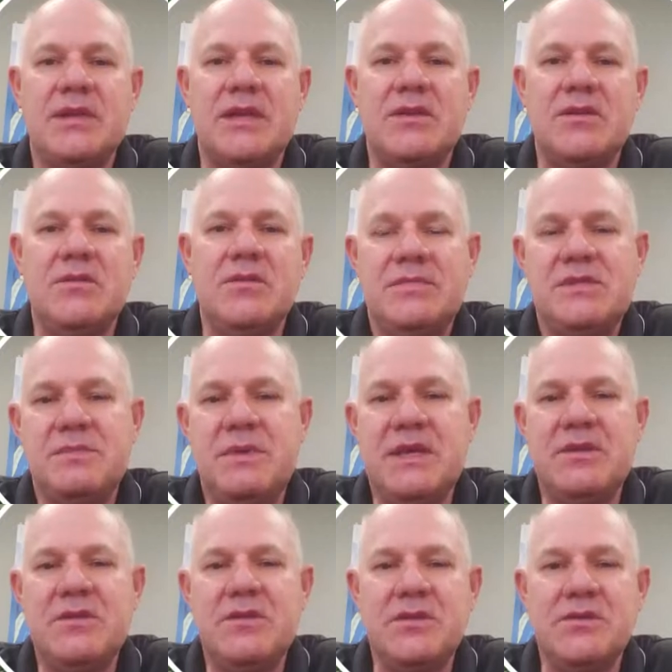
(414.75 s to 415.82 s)
that you
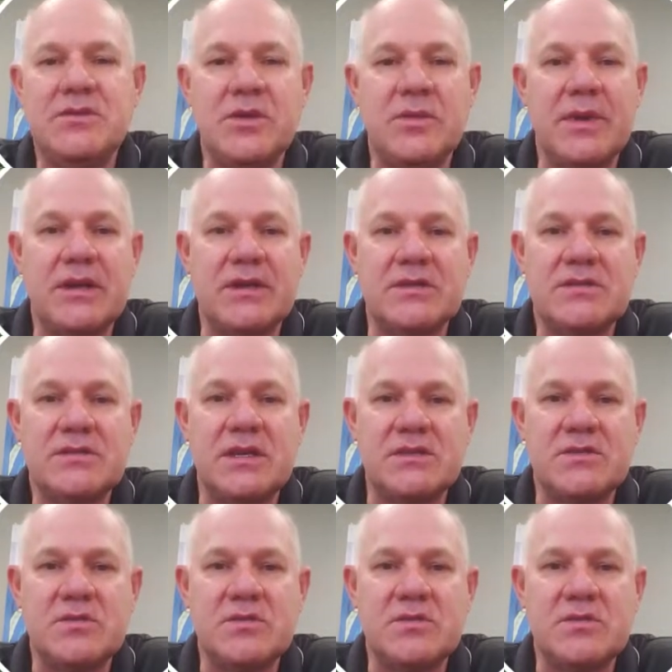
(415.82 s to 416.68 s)
speed through your turnaround as